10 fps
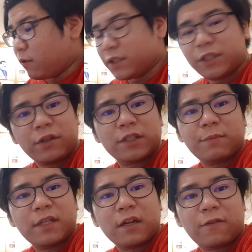shows a
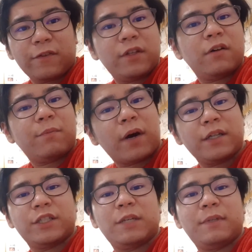bit of
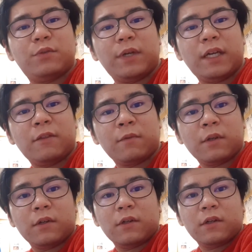partnership between
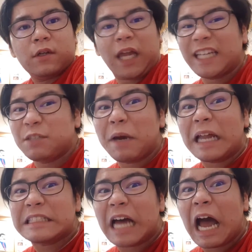
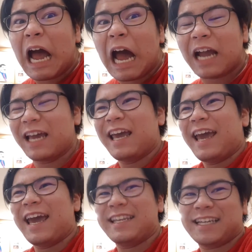Tachibana-san
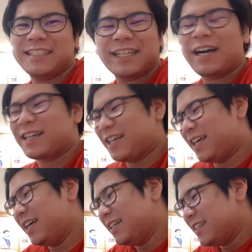and
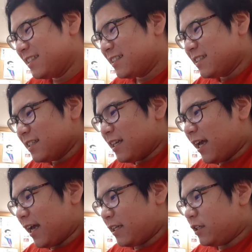Kanzaki,
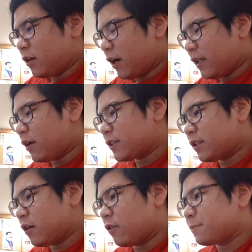and
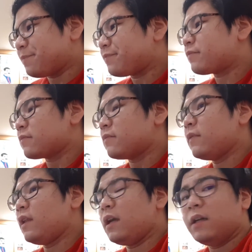also
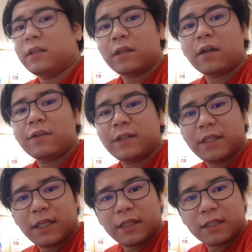not
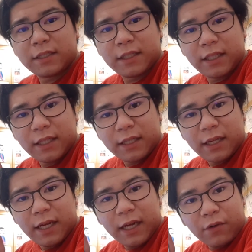only does the
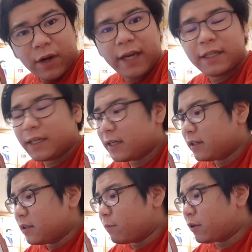rider
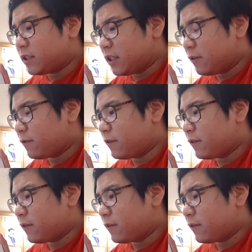motif